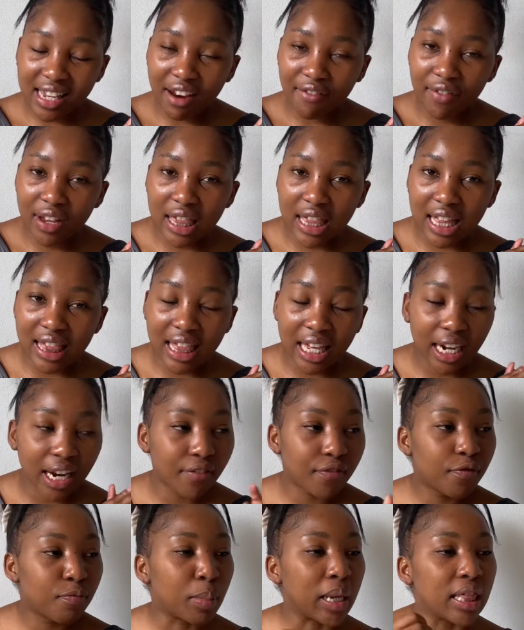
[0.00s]
everything that
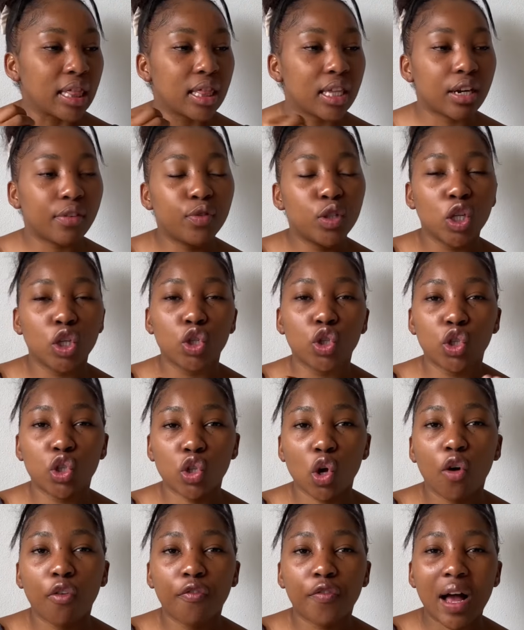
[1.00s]
i've been thrifting
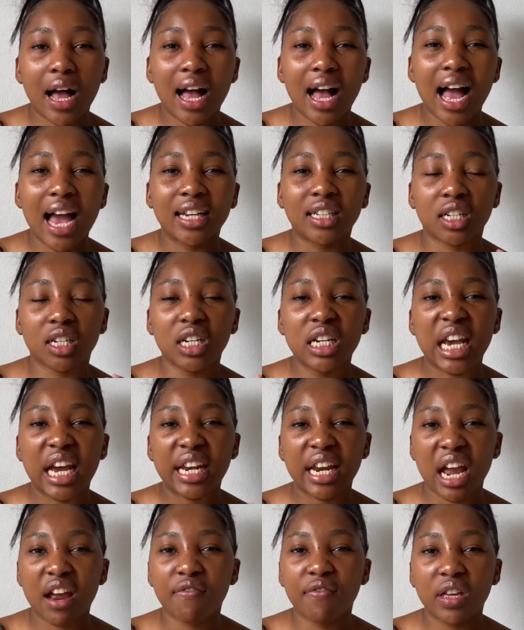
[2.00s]
so far i didn't
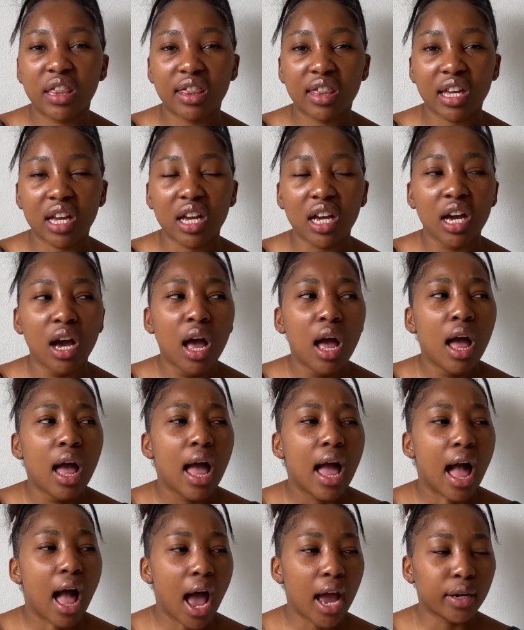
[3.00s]
get everything
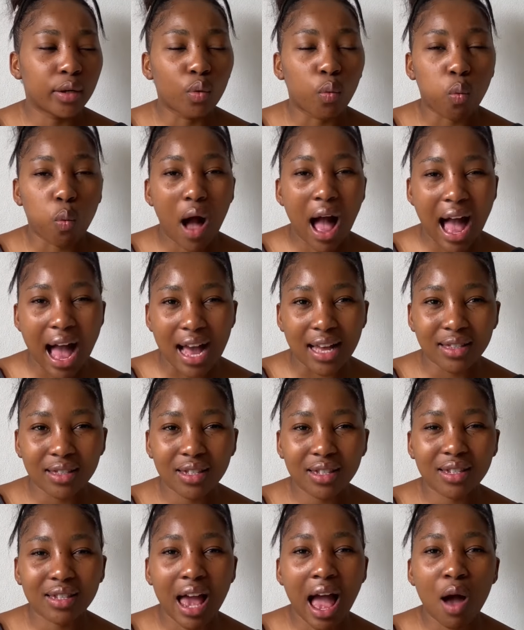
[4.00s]
at
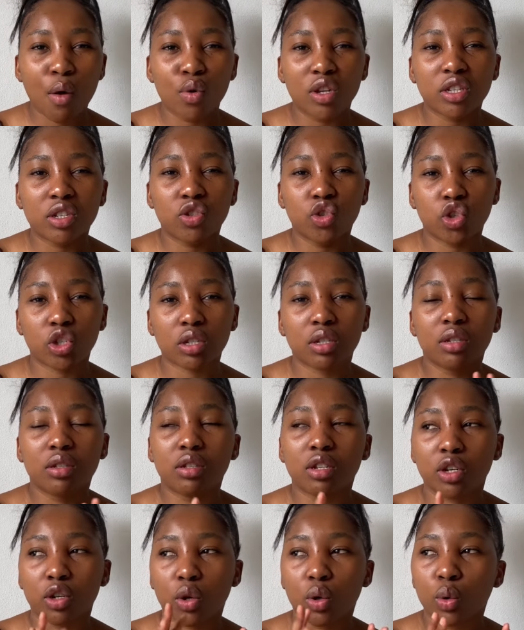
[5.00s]
once i was just
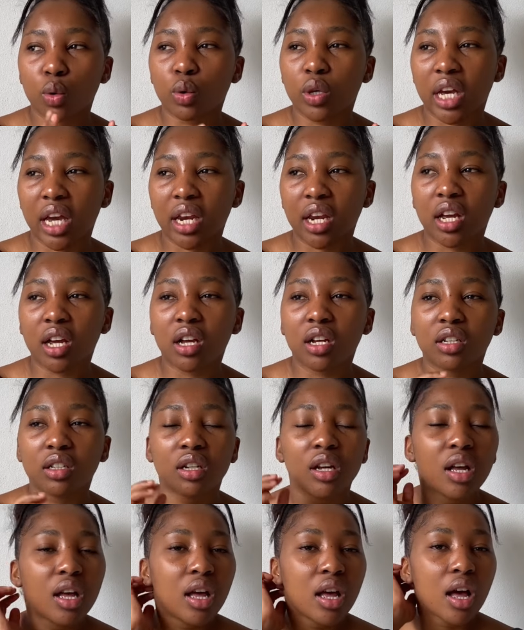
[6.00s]
you know getting
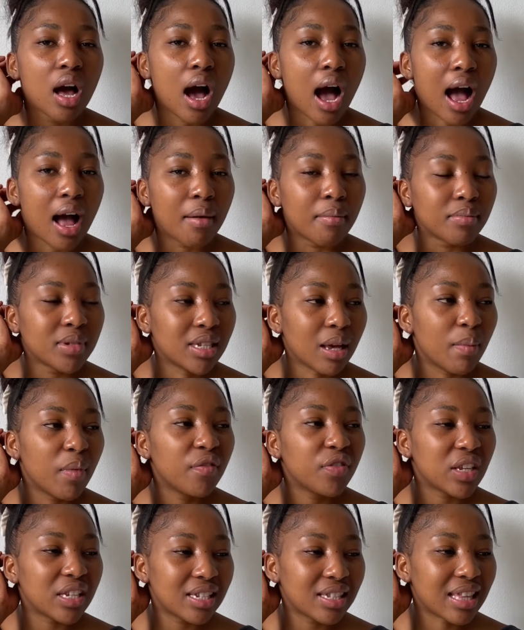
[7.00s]
um, some of
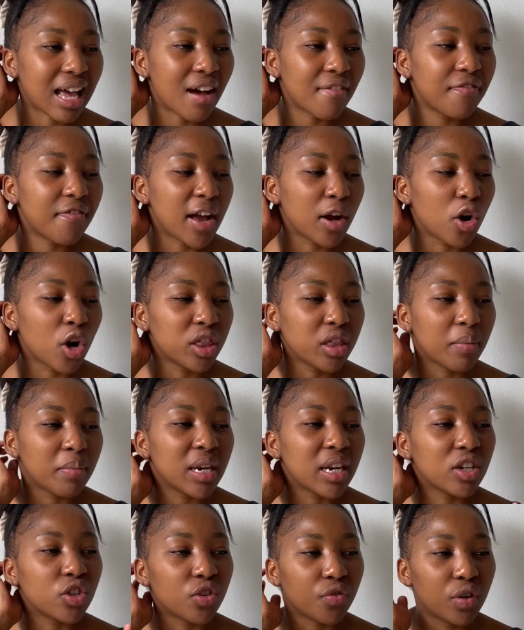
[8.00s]
the stuff I got them in
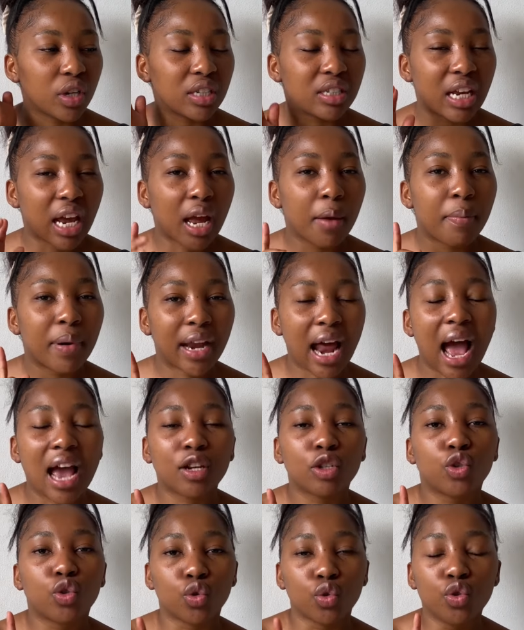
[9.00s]
a different day, but I
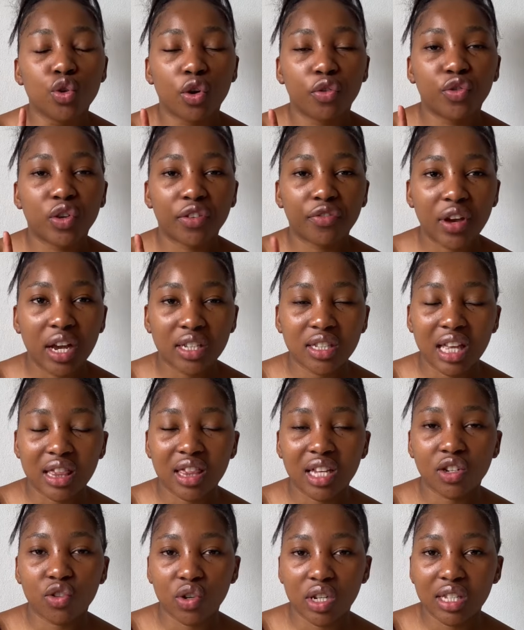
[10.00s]
do know for a fact that
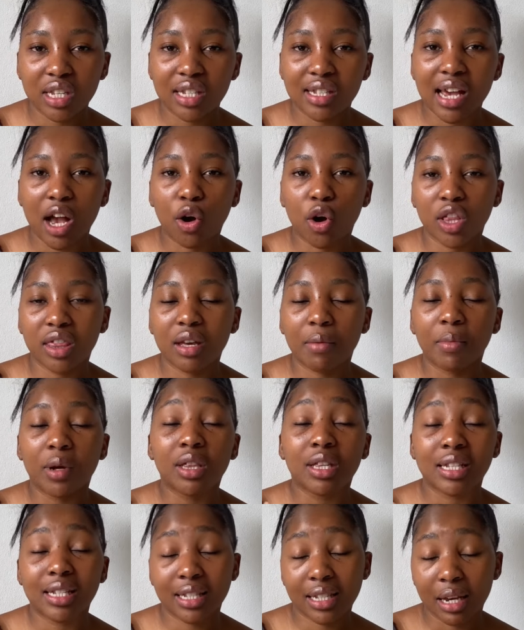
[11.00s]
the dresses I got them on
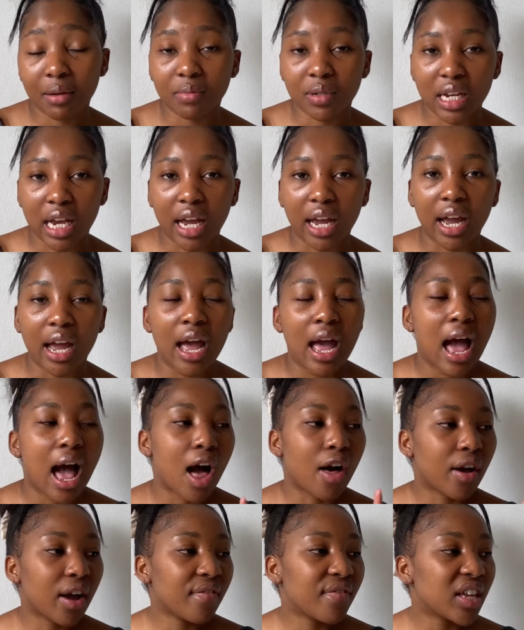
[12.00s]
the same day.
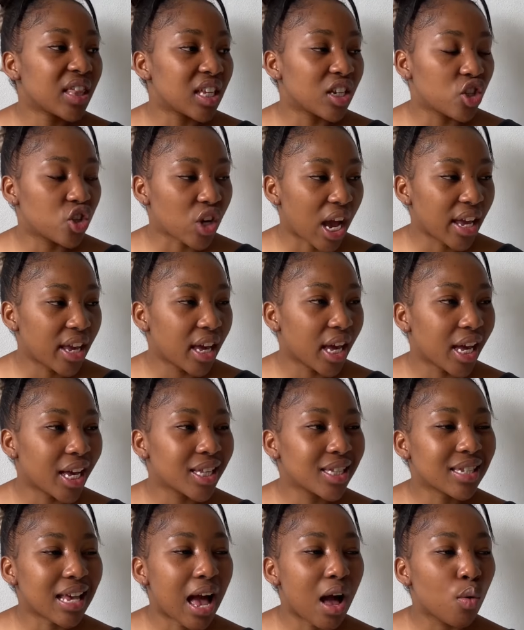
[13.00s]
However, the
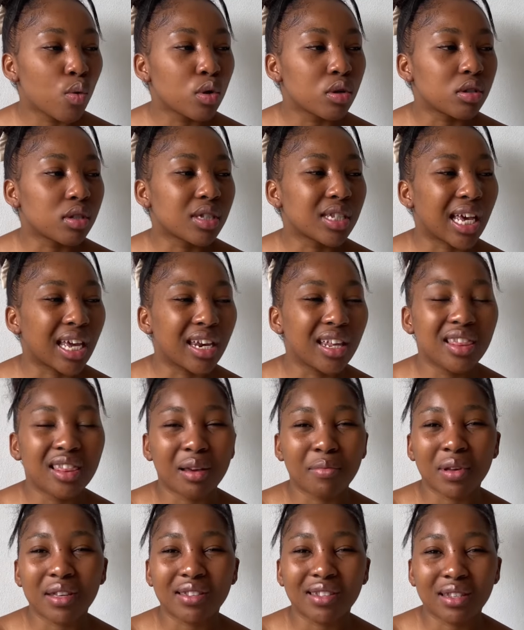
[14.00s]
jackets I was getting
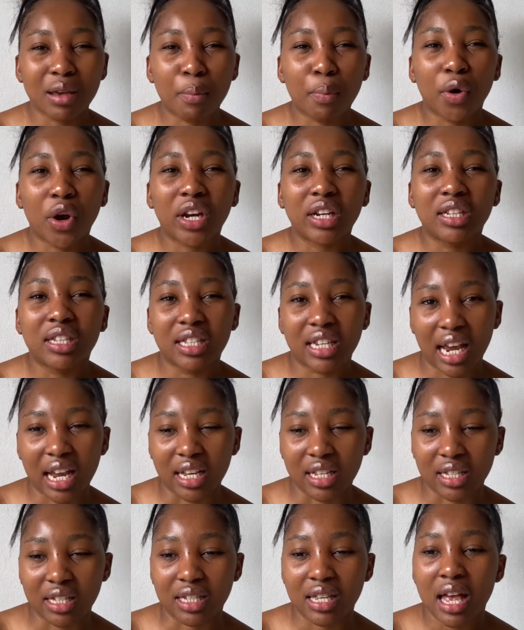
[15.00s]
them in separate
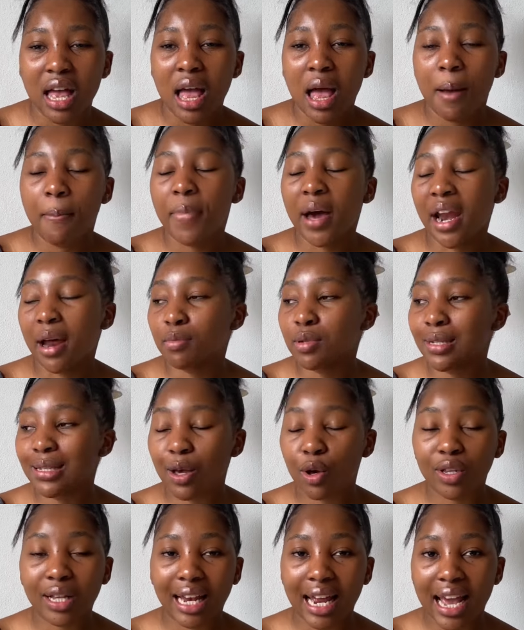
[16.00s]
days. But I'm
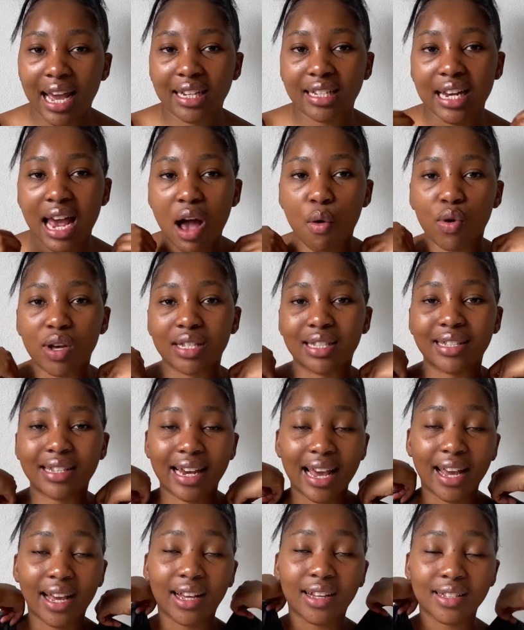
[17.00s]
so glad I was
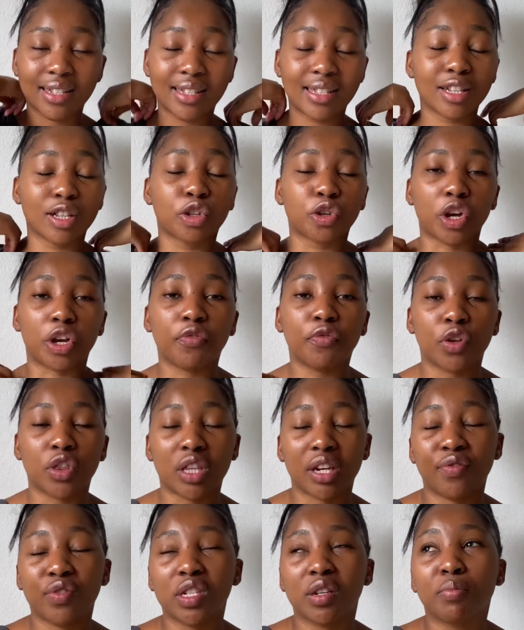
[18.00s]
like still going for
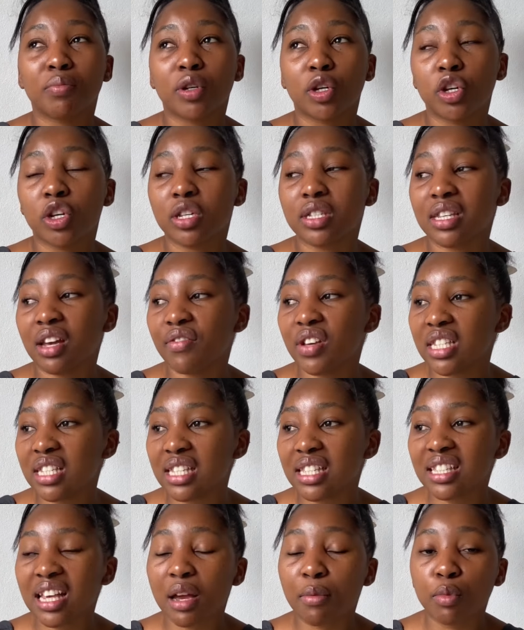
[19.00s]
thrifting because ever
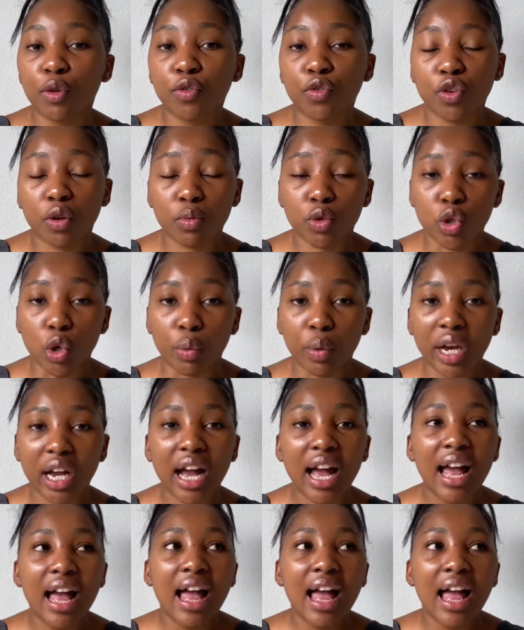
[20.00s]
since I moved from Joburg,